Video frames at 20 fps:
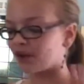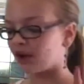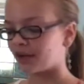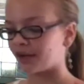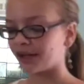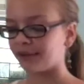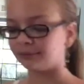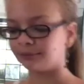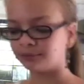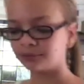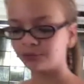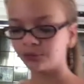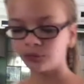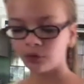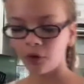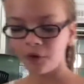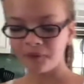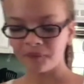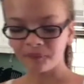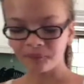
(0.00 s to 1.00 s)
Okay.
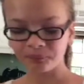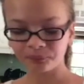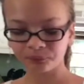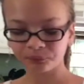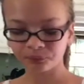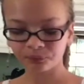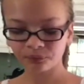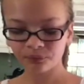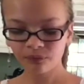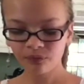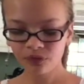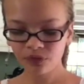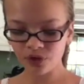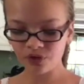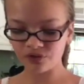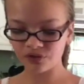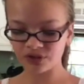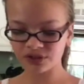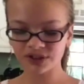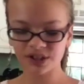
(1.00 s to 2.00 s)

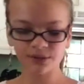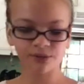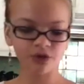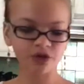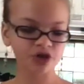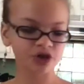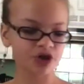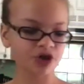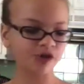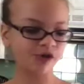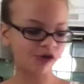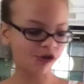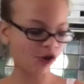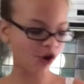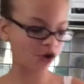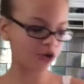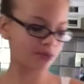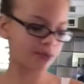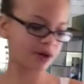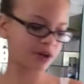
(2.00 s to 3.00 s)
First time I gonna
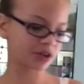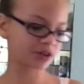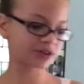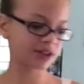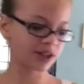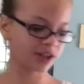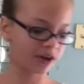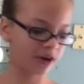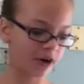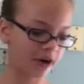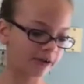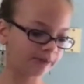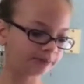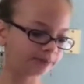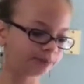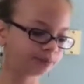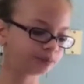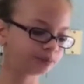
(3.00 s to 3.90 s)
I was the this that I got it.